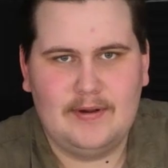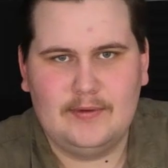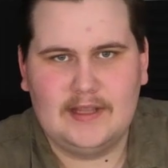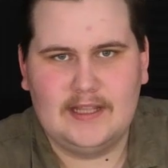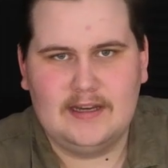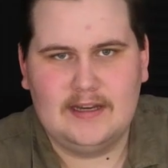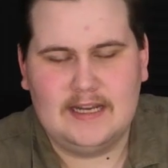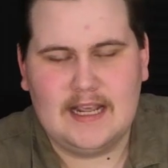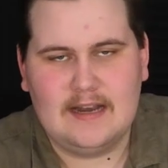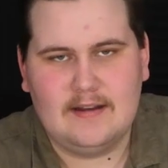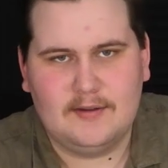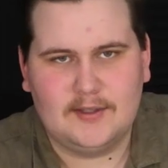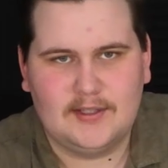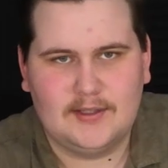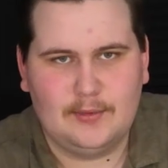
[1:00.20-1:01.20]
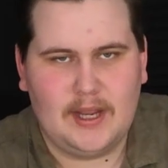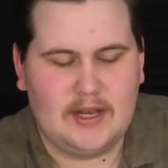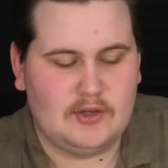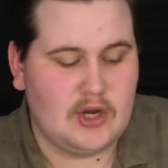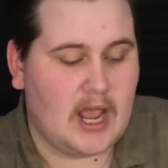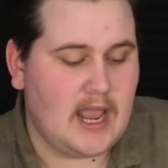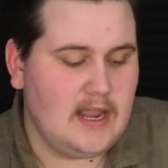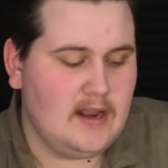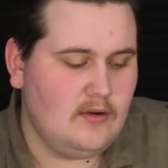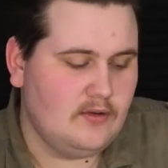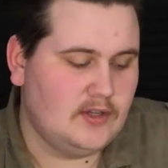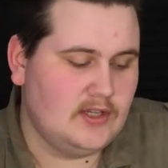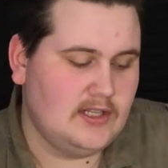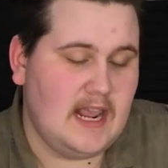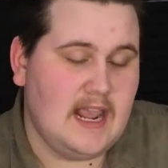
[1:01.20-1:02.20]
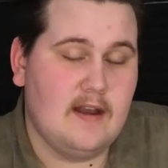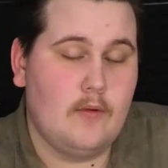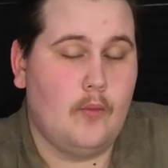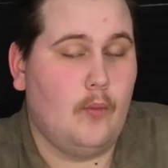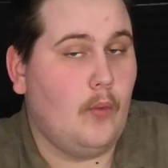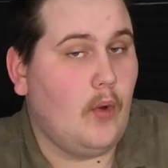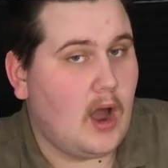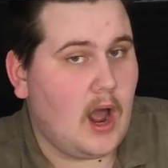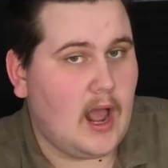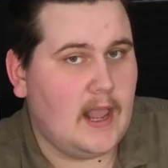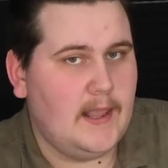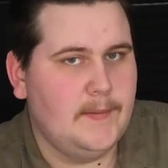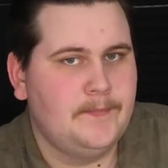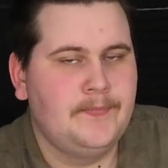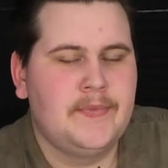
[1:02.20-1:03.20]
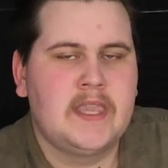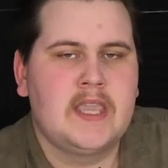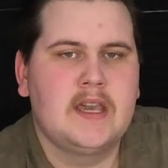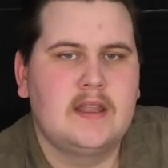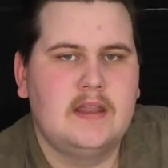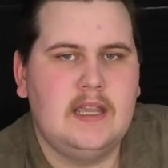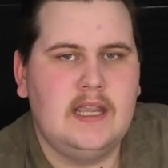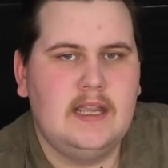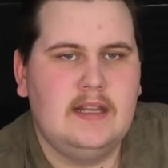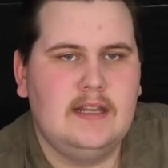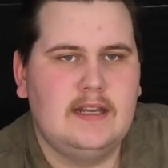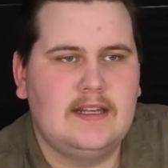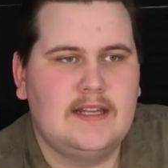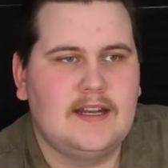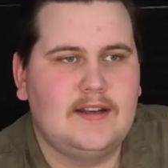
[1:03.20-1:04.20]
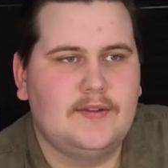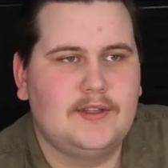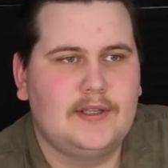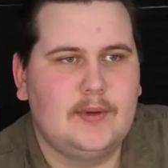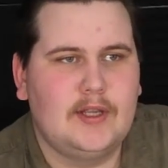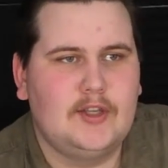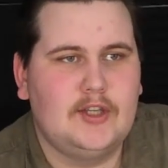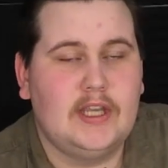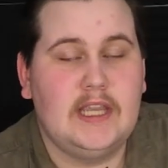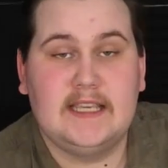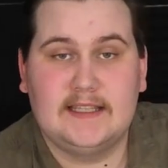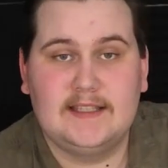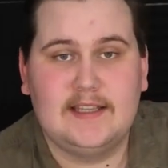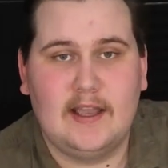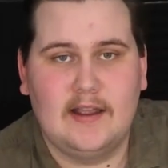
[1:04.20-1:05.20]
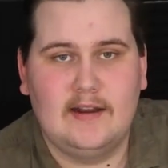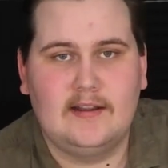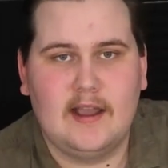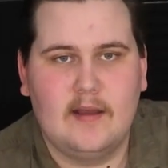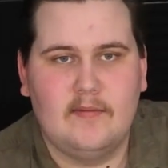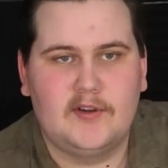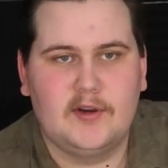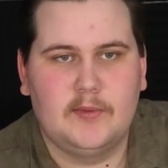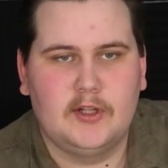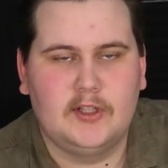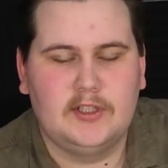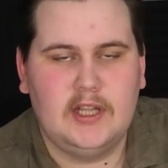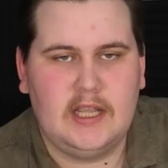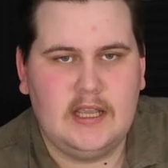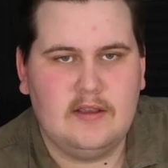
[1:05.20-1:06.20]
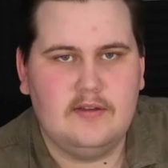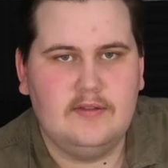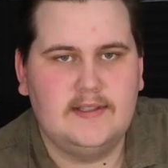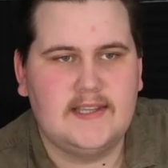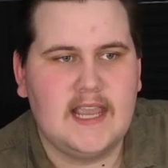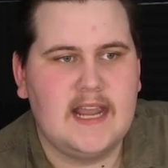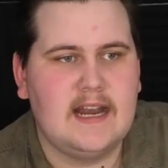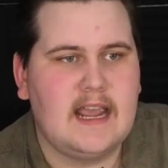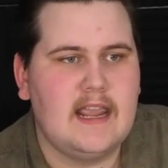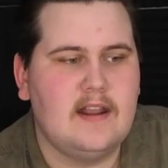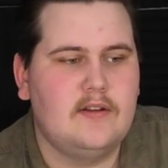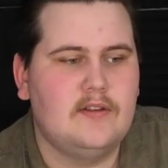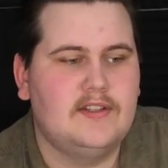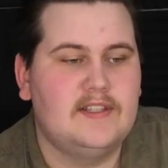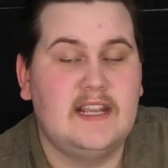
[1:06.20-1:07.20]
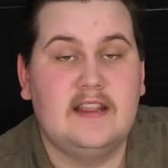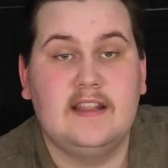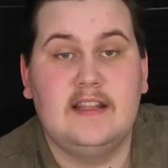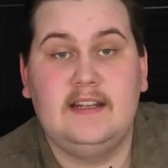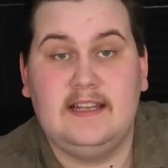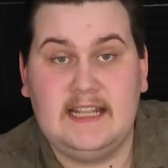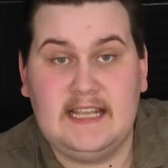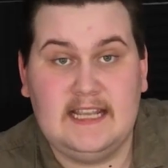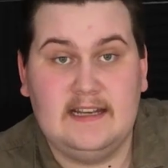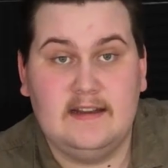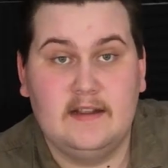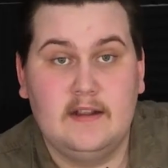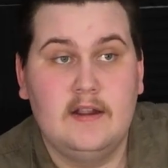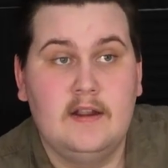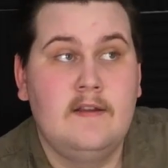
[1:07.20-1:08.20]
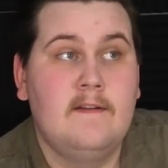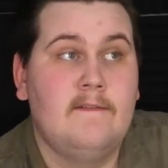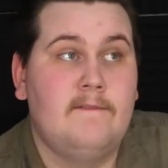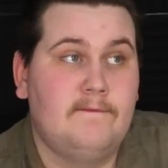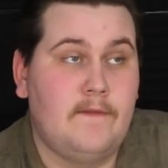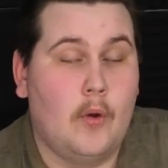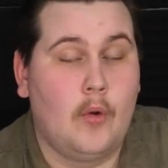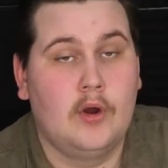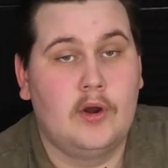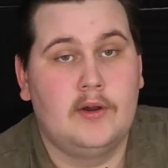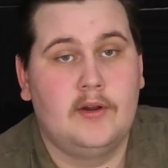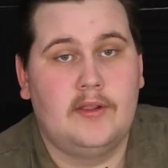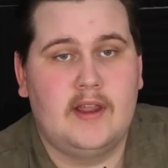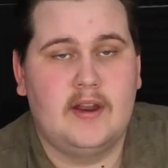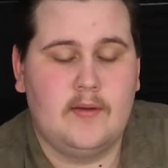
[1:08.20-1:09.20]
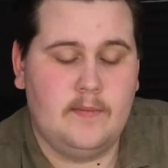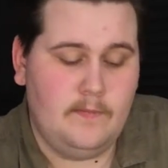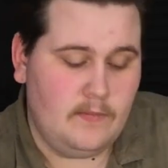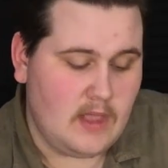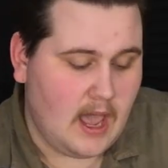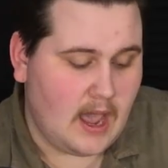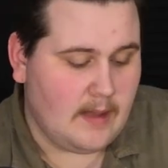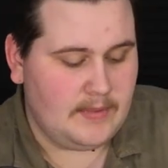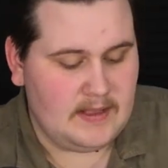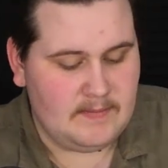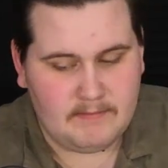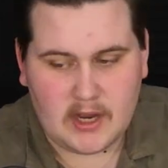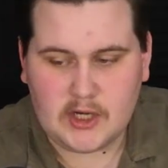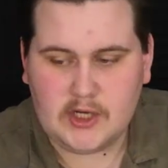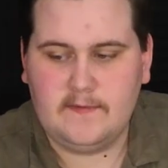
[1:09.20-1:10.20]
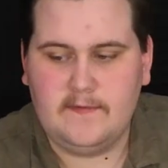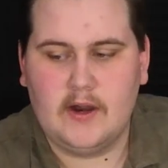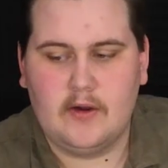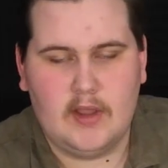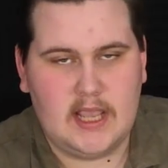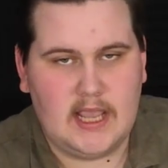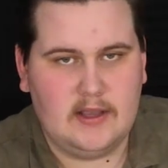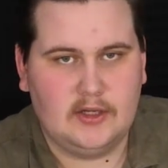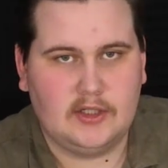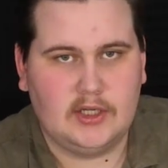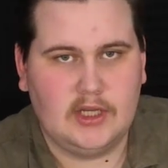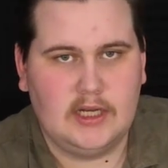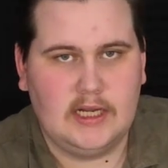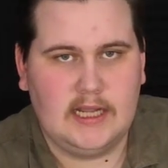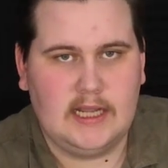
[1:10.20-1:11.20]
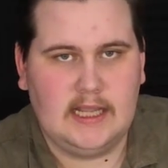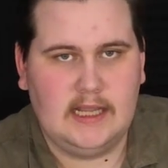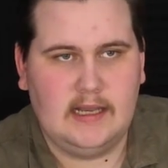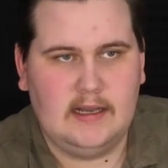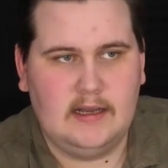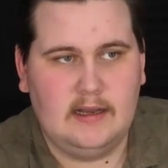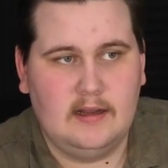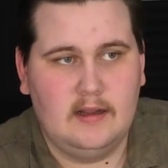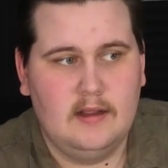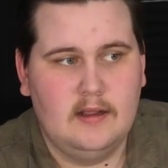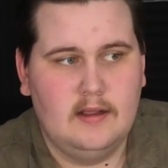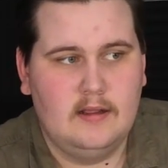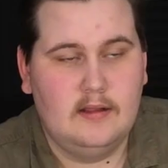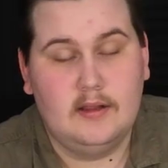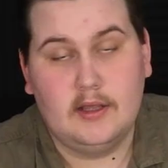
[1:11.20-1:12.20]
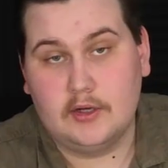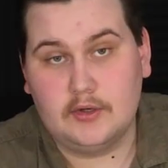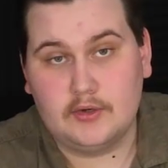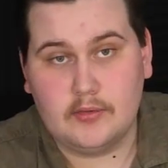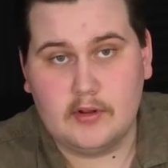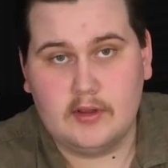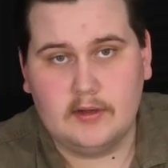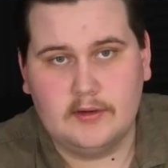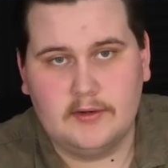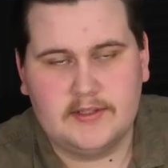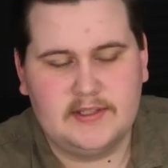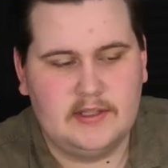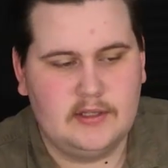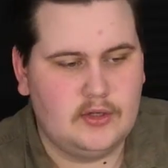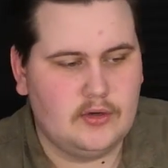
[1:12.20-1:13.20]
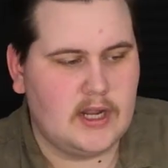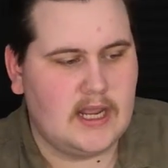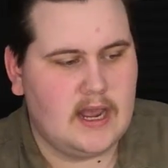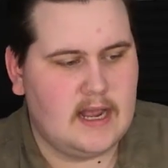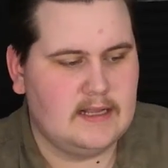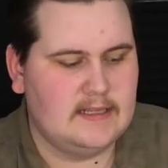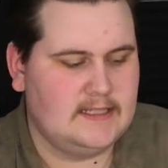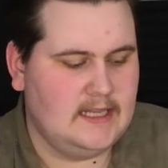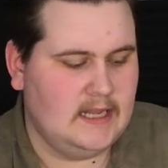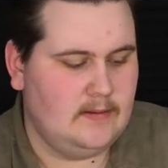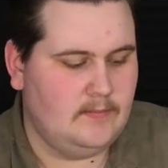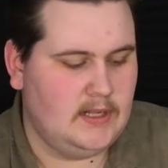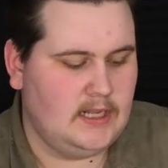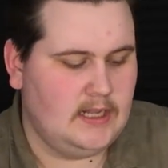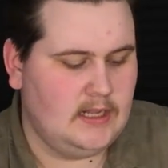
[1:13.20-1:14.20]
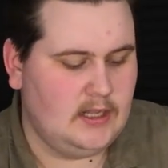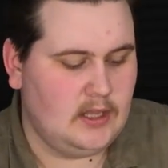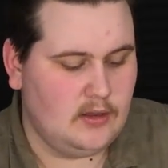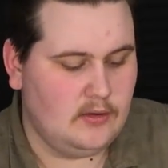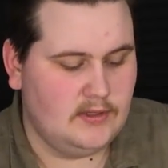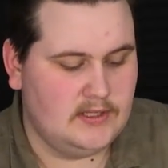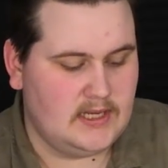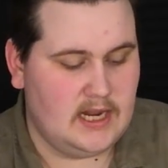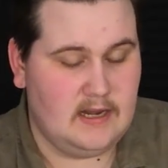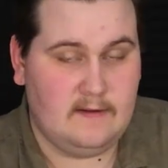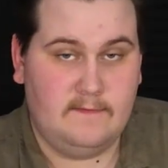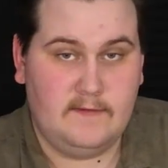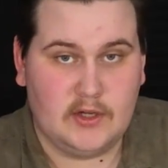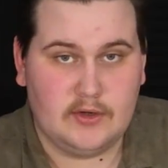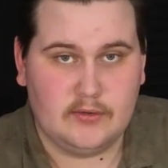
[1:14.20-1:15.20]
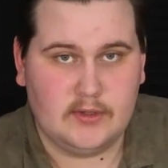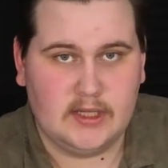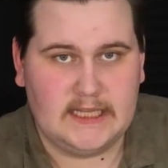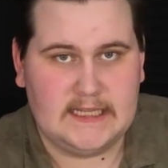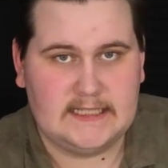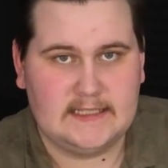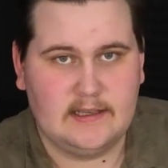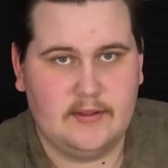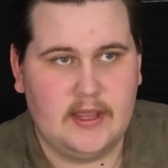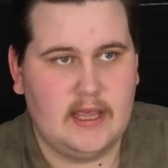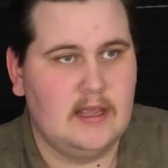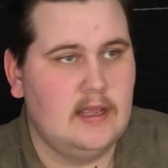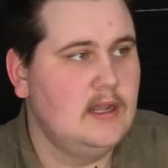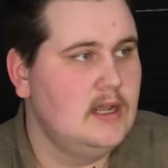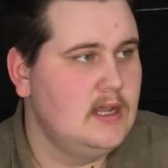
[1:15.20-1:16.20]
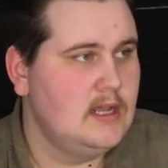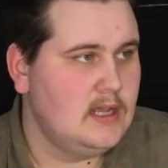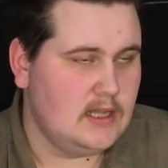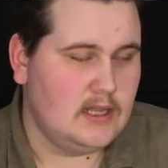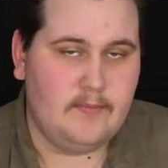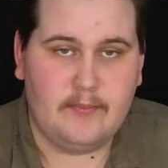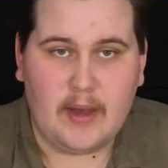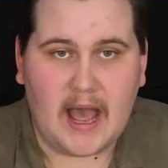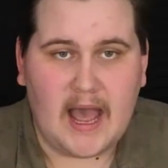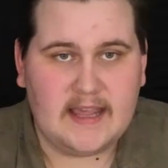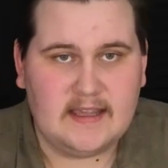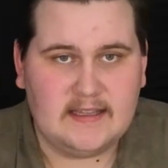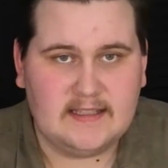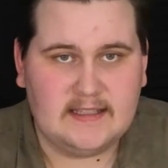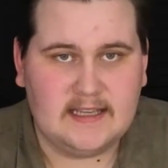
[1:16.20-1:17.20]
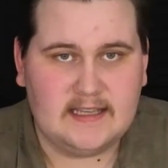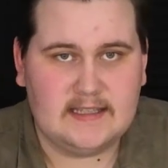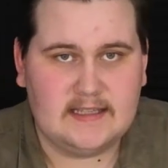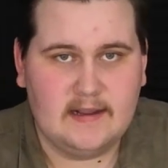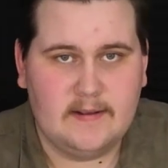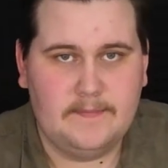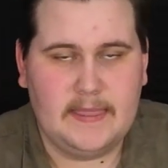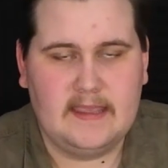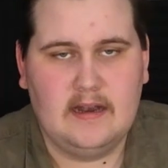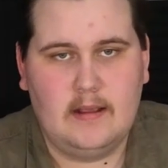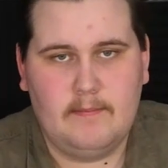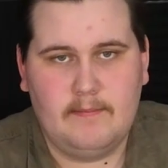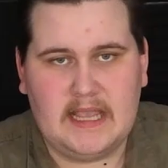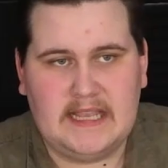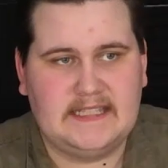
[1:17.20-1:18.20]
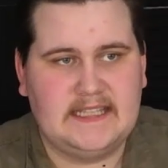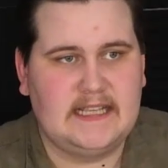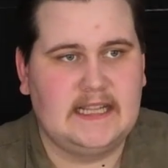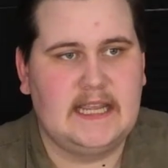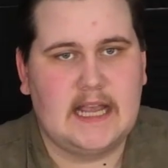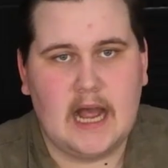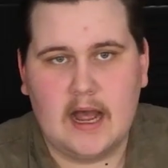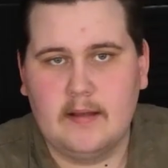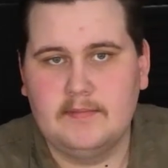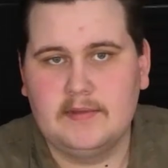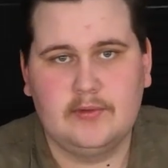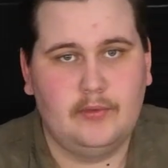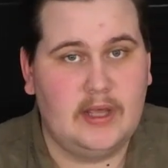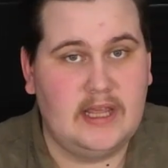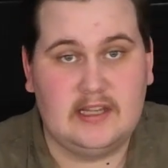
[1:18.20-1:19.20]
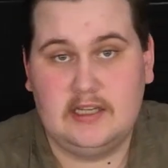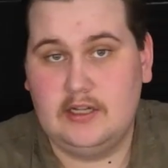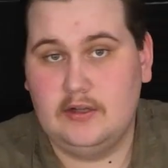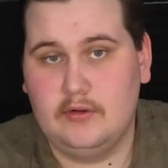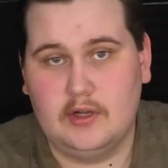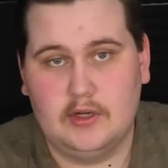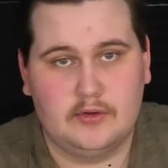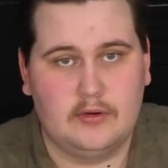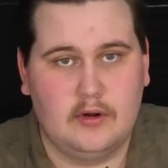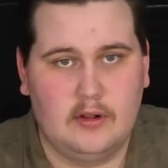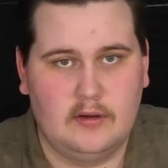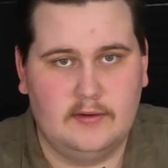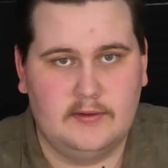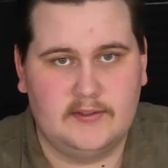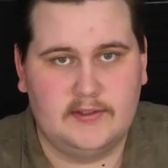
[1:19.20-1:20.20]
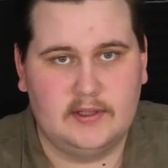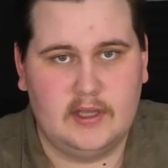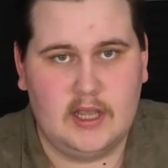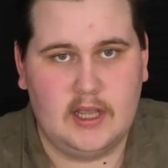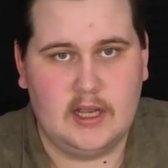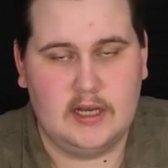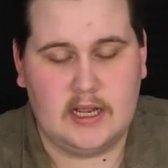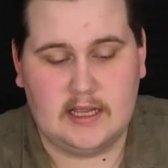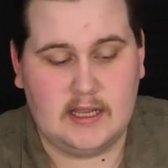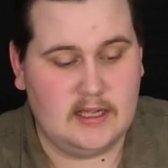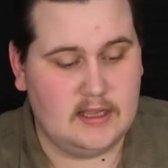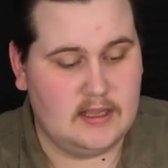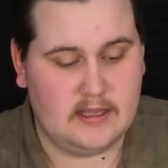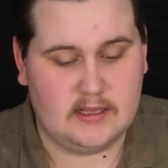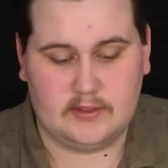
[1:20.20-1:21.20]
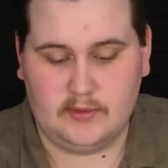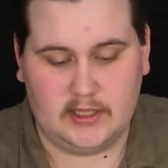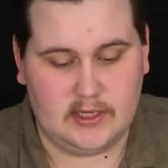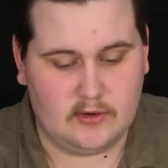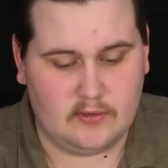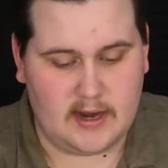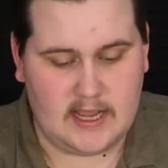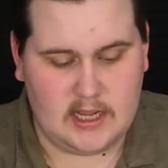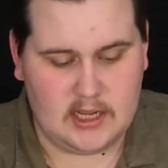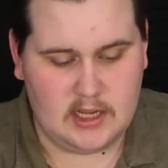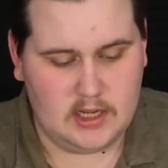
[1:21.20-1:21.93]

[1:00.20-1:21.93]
with the Nintendo Switch. I understand why the Nintendo Switch is uncomfortable to use, and I understand the need for there to not be much variation in the controllers. The Joy-Cons can be used individually so that you buy the system and it basically comes with two controllers, and I think that that's really great.